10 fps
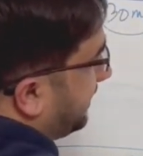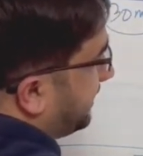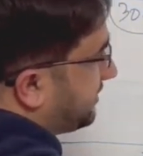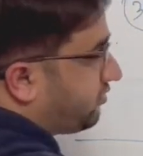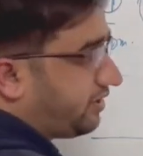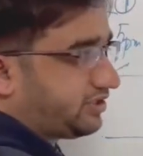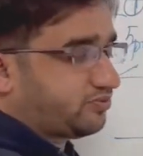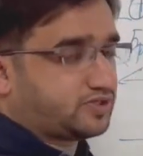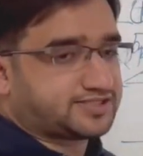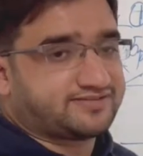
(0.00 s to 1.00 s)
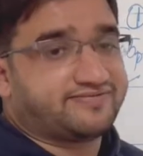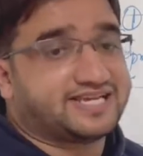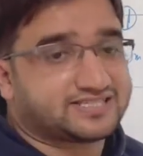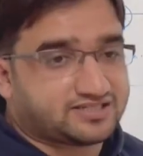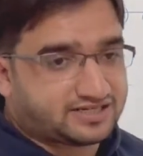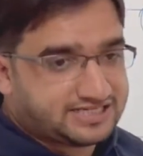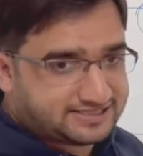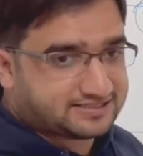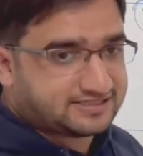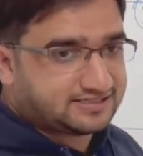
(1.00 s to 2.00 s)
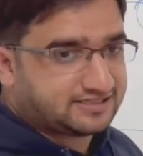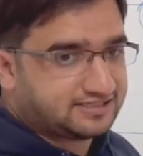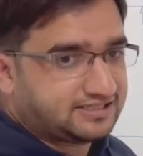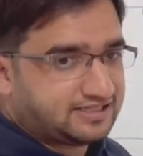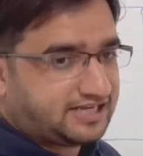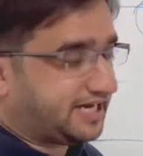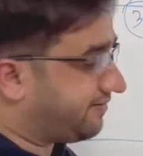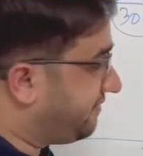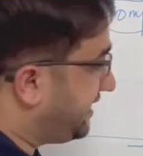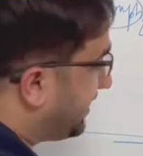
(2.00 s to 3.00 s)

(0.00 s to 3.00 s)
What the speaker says: it is going towards the west or east, and we